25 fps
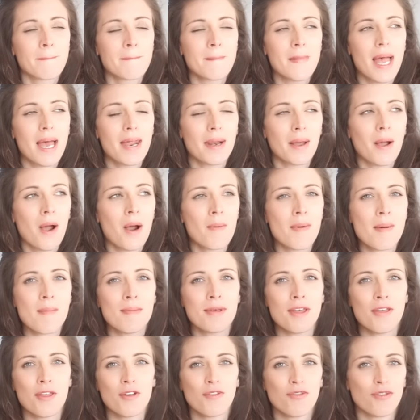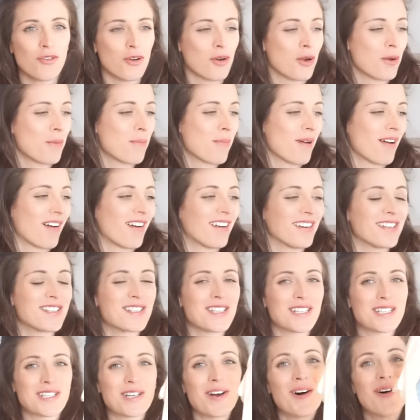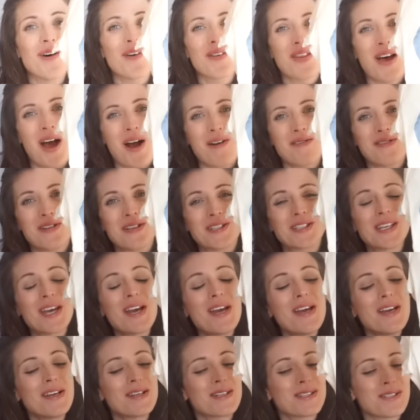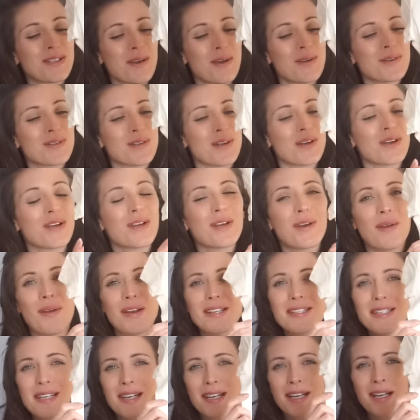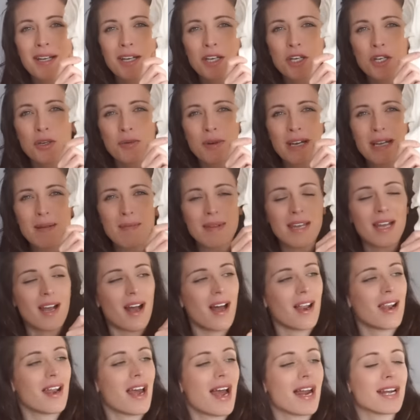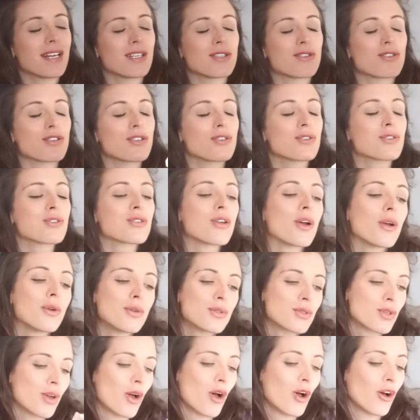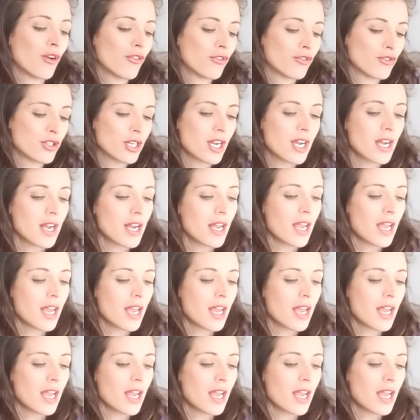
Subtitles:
And I can't remember the other fruit, but I just thought that was so, so cute. It's in like a creamy colour and it's just so soft.